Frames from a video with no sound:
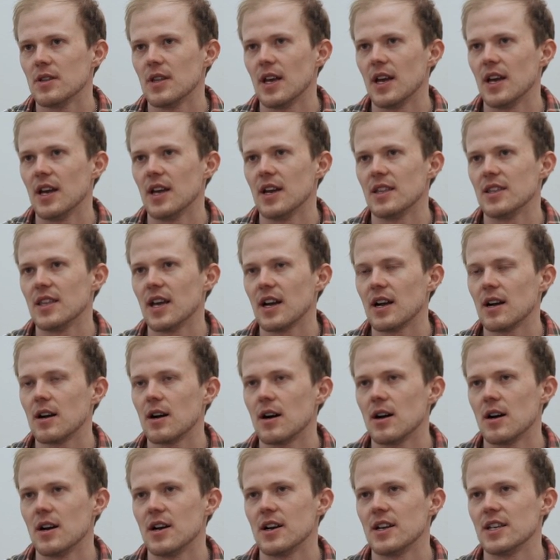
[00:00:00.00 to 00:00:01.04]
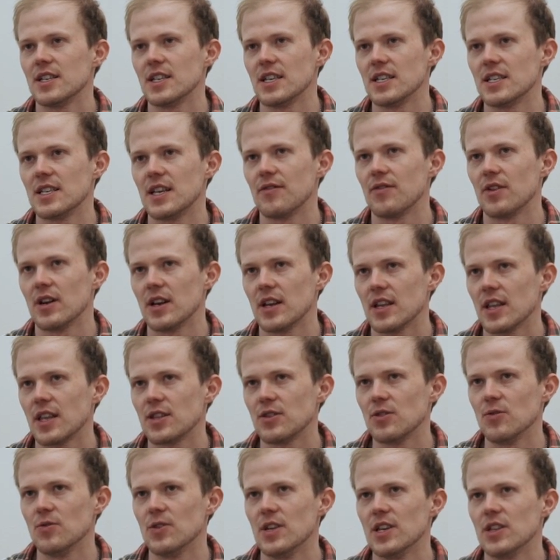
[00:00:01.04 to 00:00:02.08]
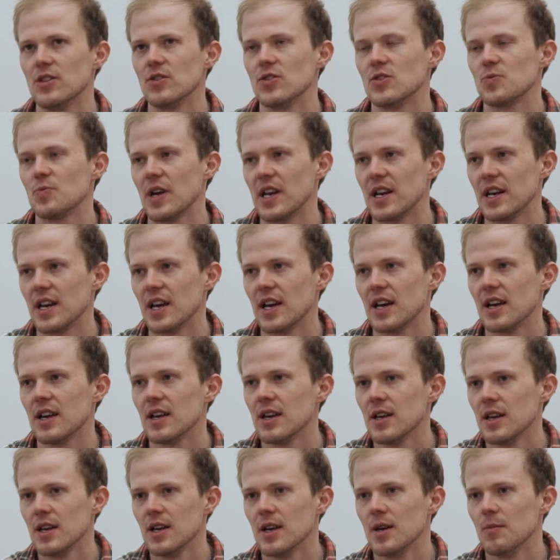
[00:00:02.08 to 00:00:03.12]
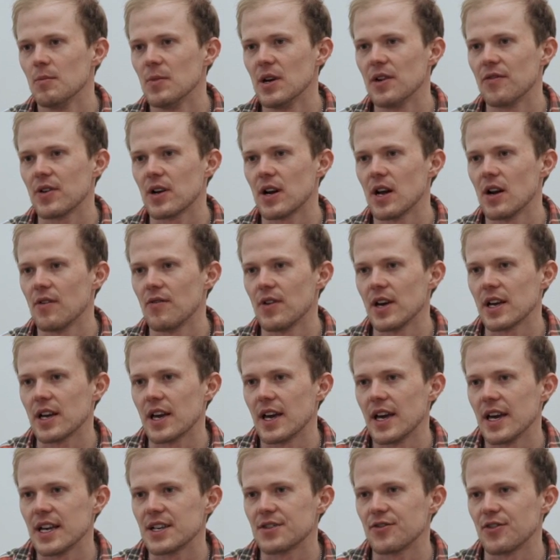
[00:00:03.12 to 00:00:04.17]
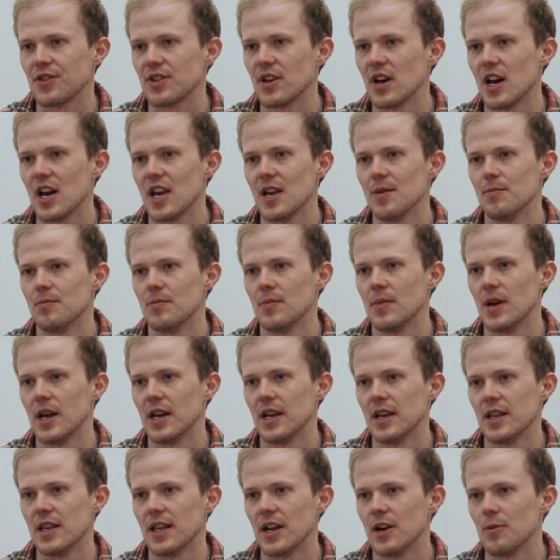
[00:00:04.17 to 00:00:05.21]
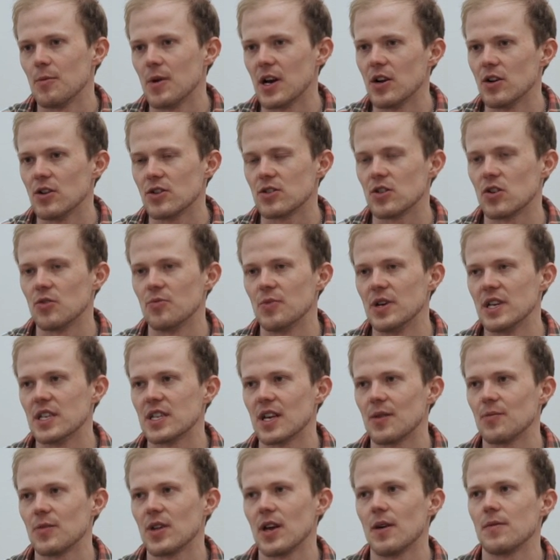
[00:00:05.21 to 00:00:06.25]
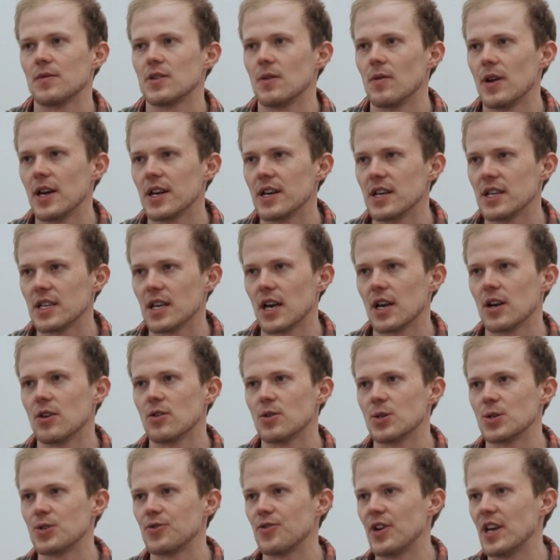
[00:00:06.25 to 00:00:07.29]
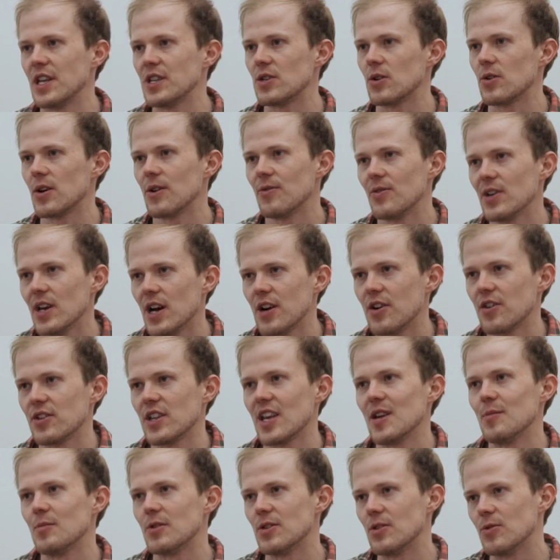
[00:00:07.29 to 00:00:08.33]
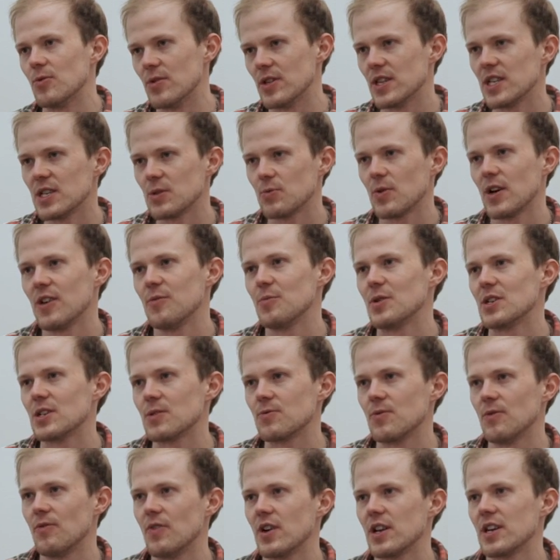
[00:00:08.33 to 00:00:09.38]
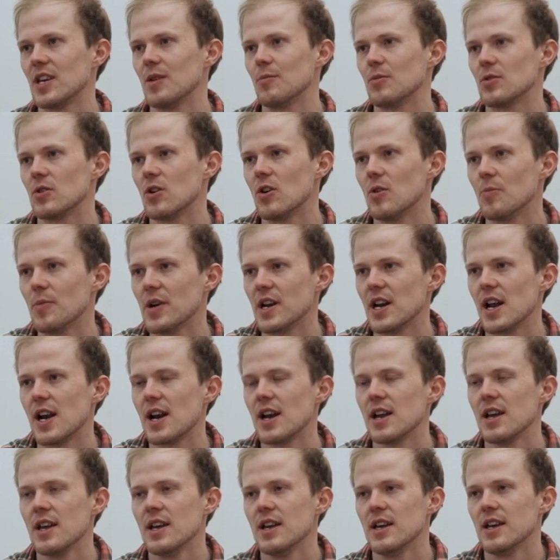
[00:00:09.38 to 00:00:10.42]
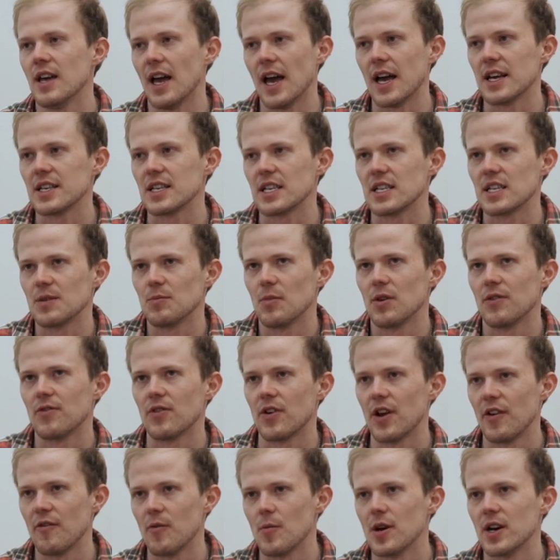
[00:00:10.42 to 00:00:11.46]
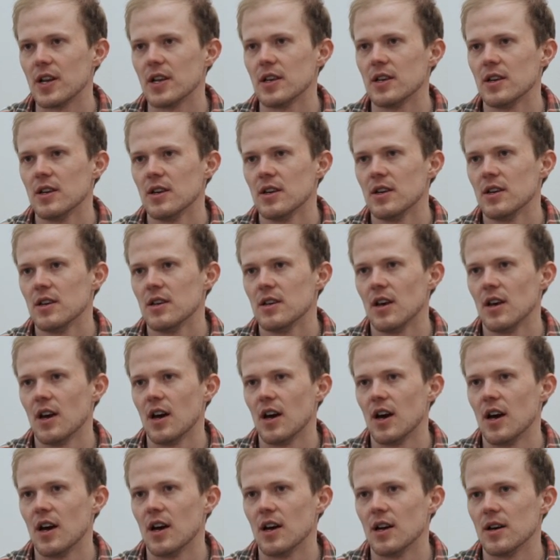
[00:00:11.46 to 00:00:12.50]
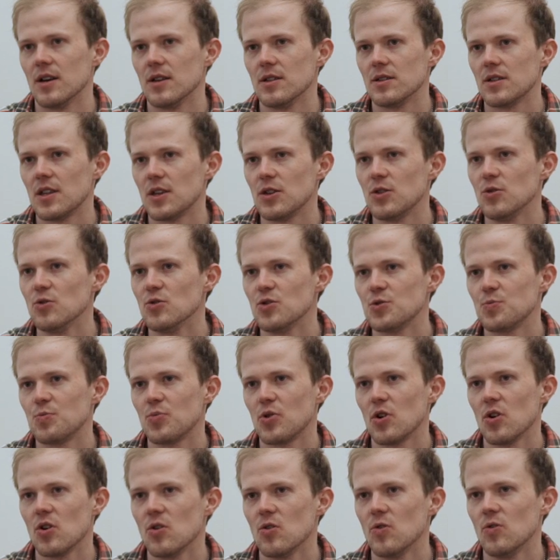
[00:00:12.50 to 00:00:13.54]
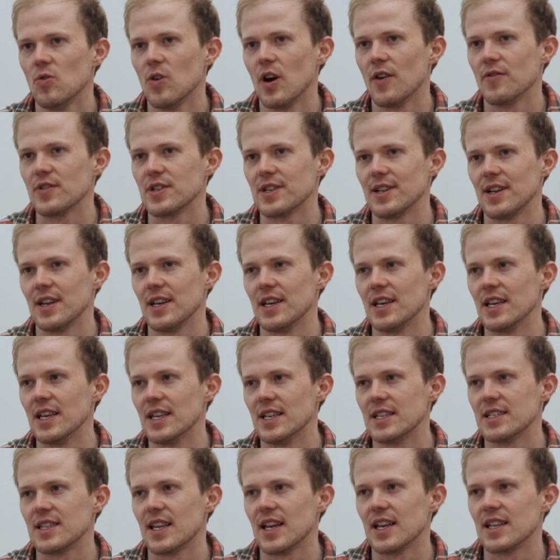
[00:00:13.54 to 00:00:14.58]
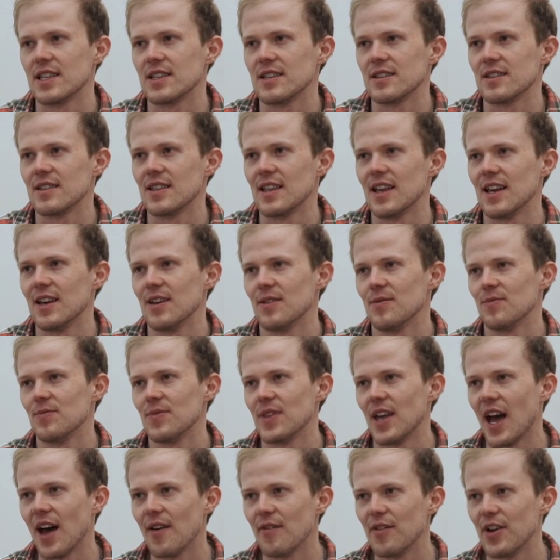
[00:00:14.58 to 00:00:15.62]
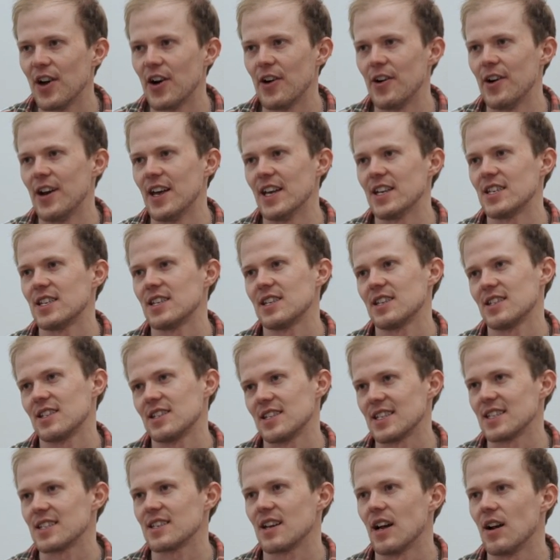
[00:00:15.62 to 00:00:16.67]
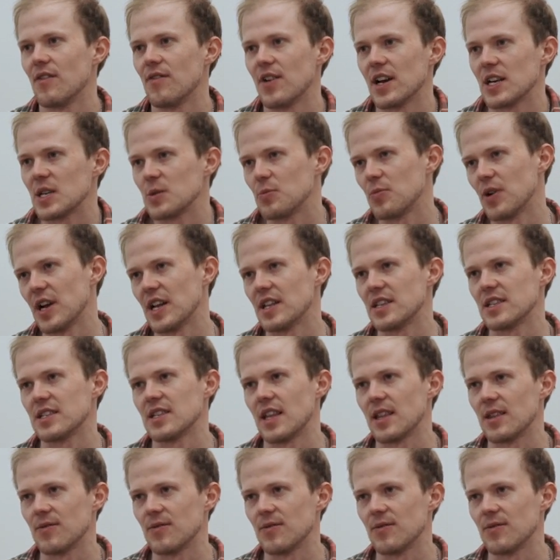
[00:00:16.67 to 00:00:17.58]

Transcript: the the con is, is definitely that you need to spend a bit of kind of like an extra time and there might also be sometimes some like design constraints okay we are not able to do it this way because we want to keep it open and yeah. accessible for everybody uh, the huge pro obviously is that the, the, awareness just kind of like spreads